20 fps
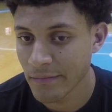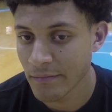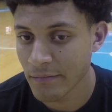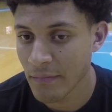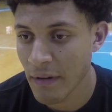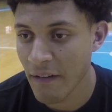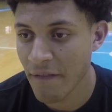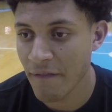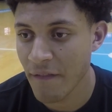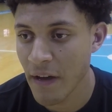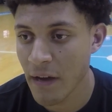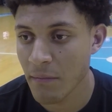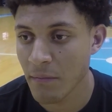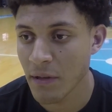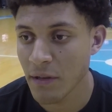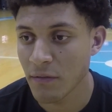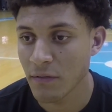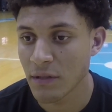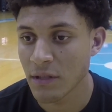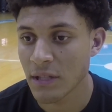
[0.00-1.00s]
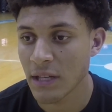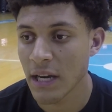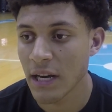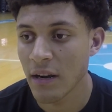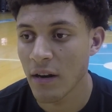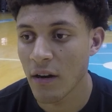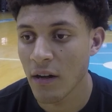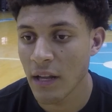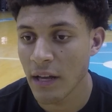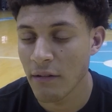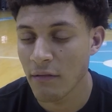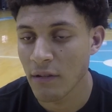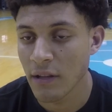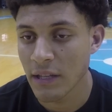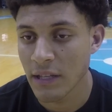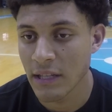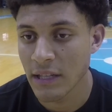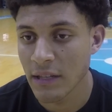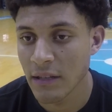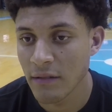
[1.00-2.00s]
My family was kind of all I really
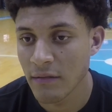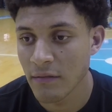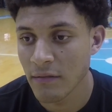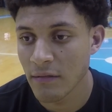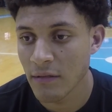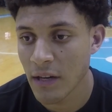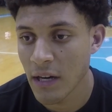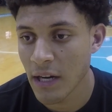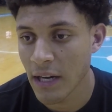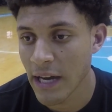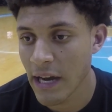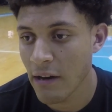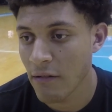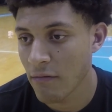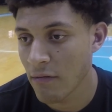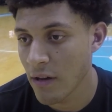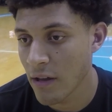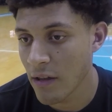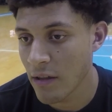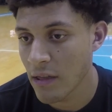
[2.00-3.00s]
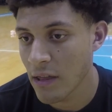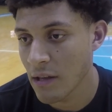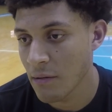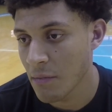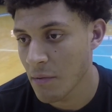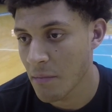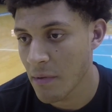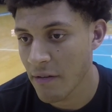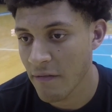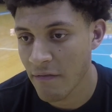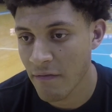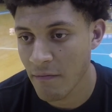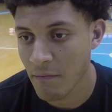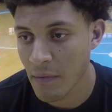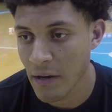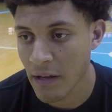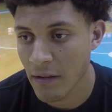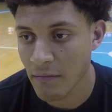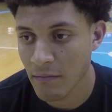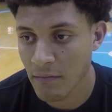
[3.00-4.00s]
hung out with, them and my
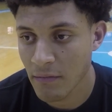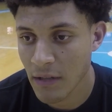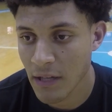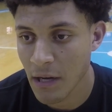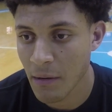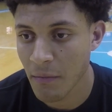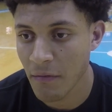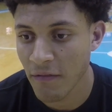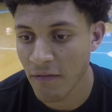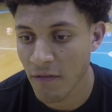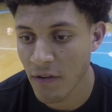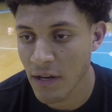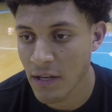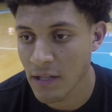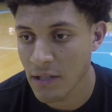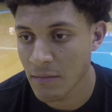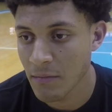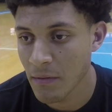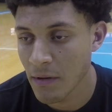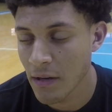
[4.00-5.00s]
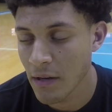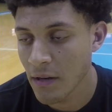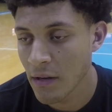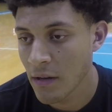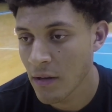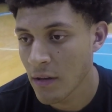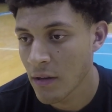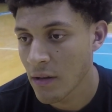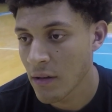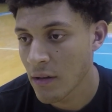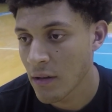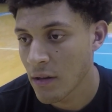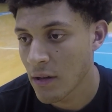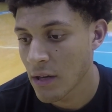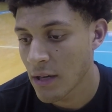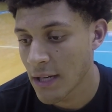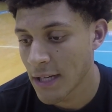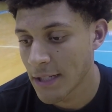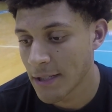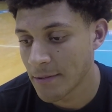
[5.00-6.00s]
couple friends, but
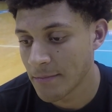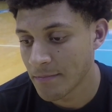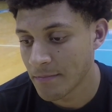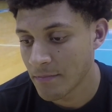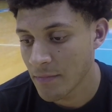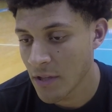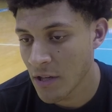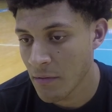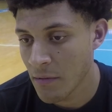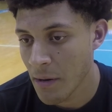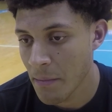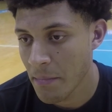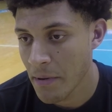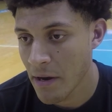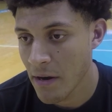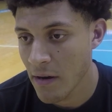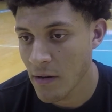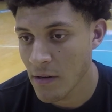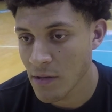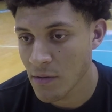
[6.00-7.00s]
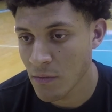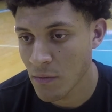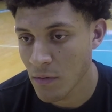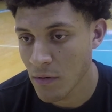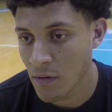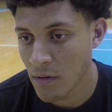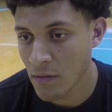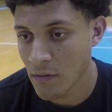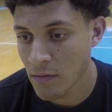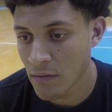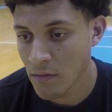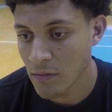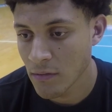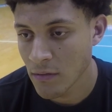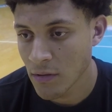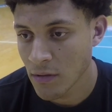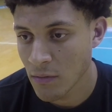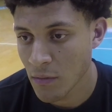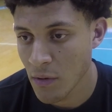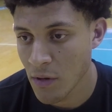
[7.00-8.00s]
my parents
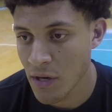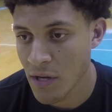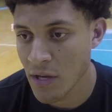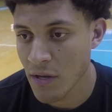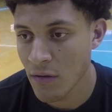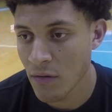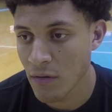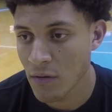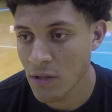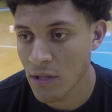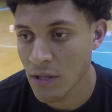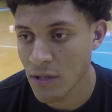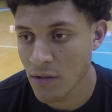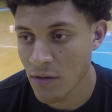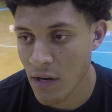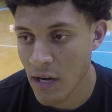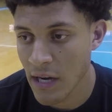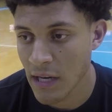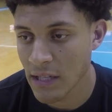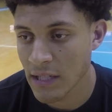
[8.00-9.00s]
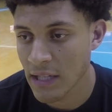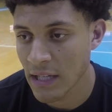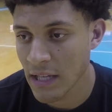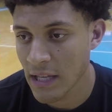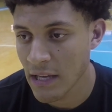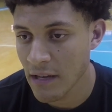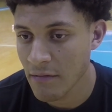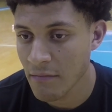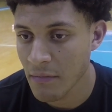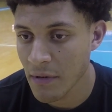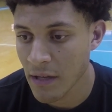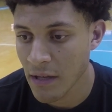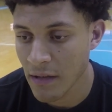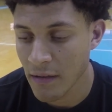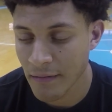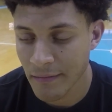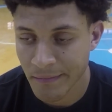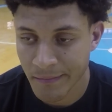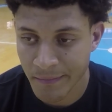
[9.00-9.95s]
were huge in trying to keep me